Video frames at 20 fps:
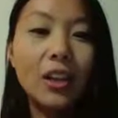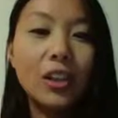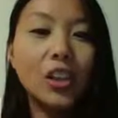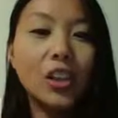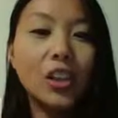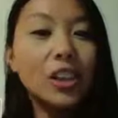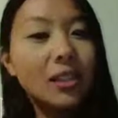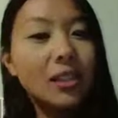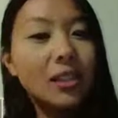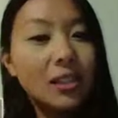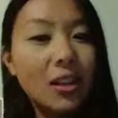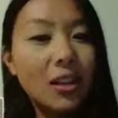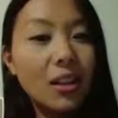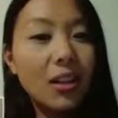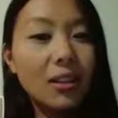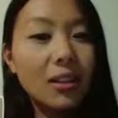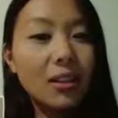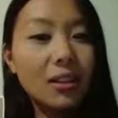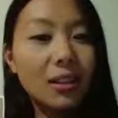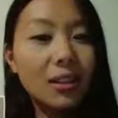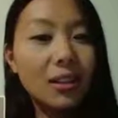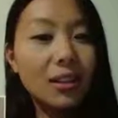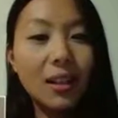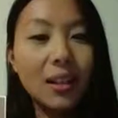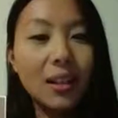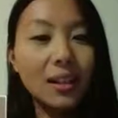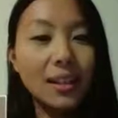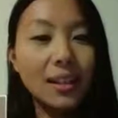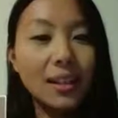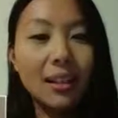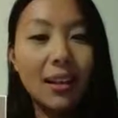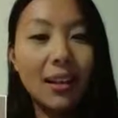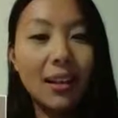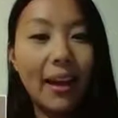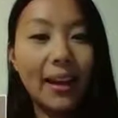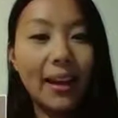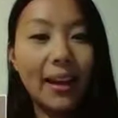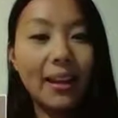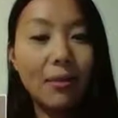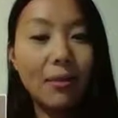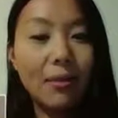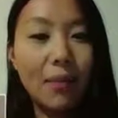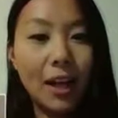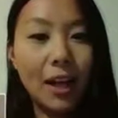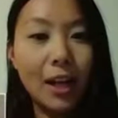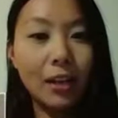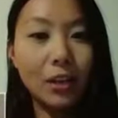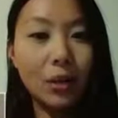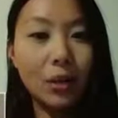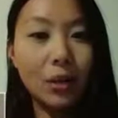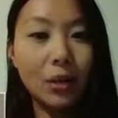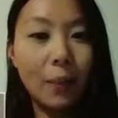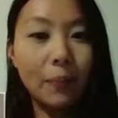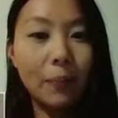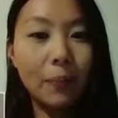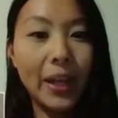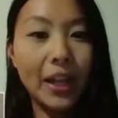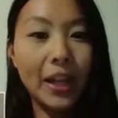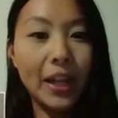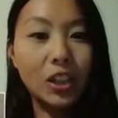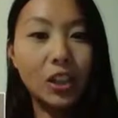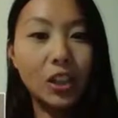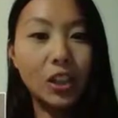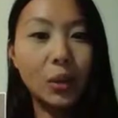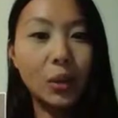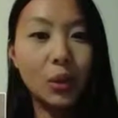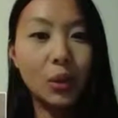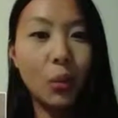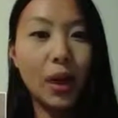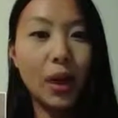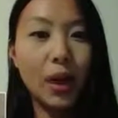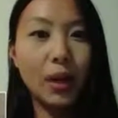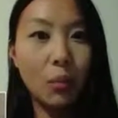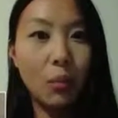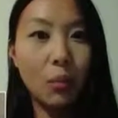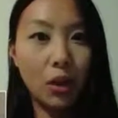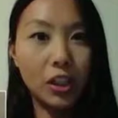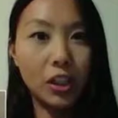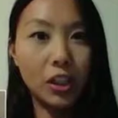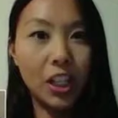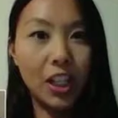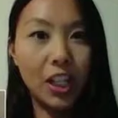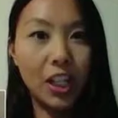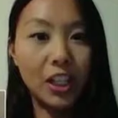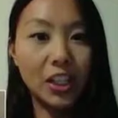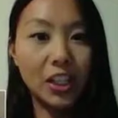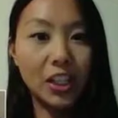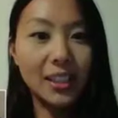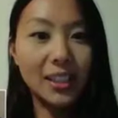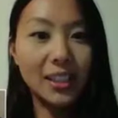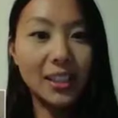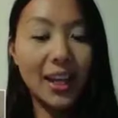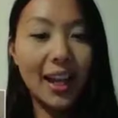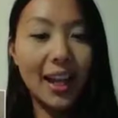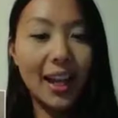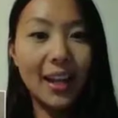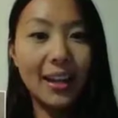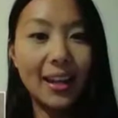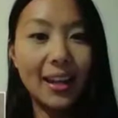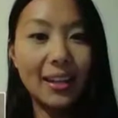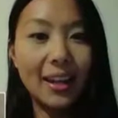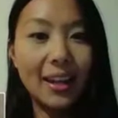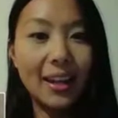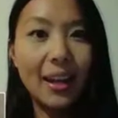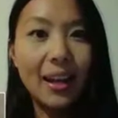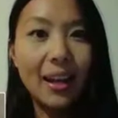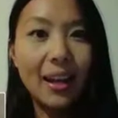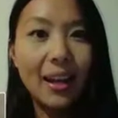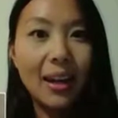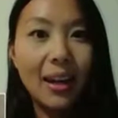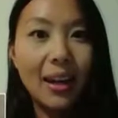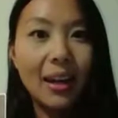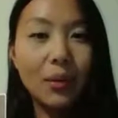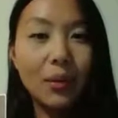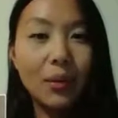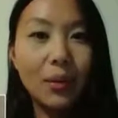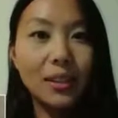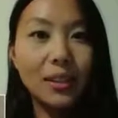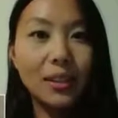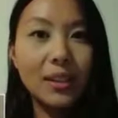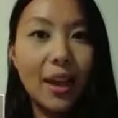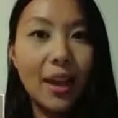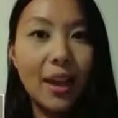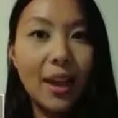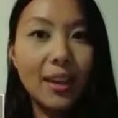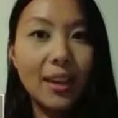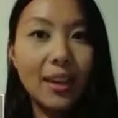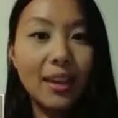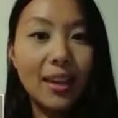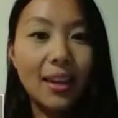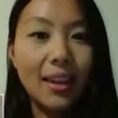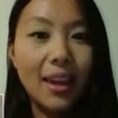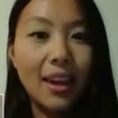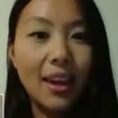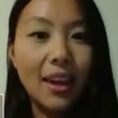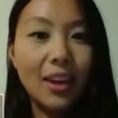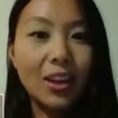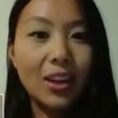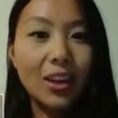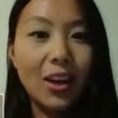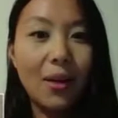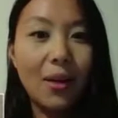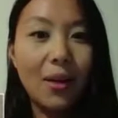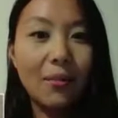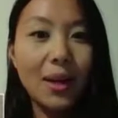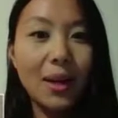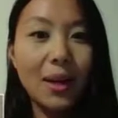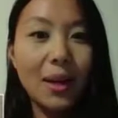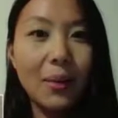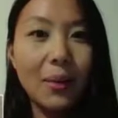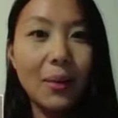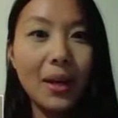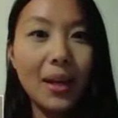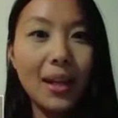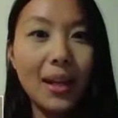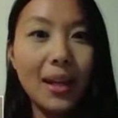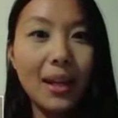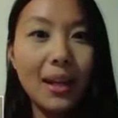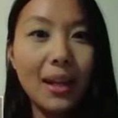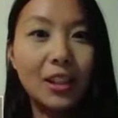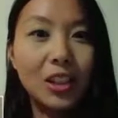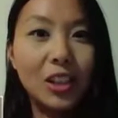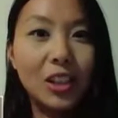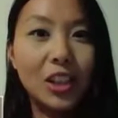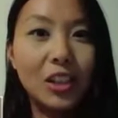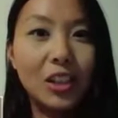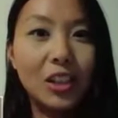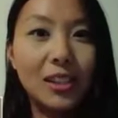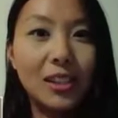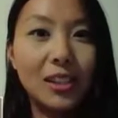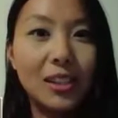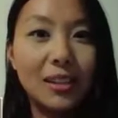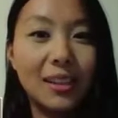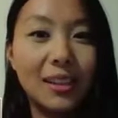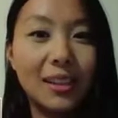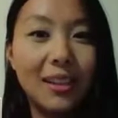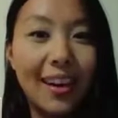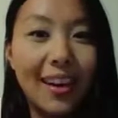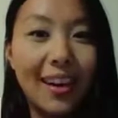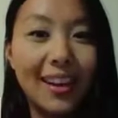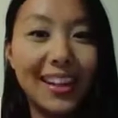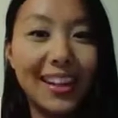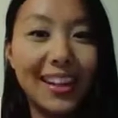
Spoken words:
she still doesn't like the manuscript and she wanted more changes. And it was then that I thought maybe she just doesn't get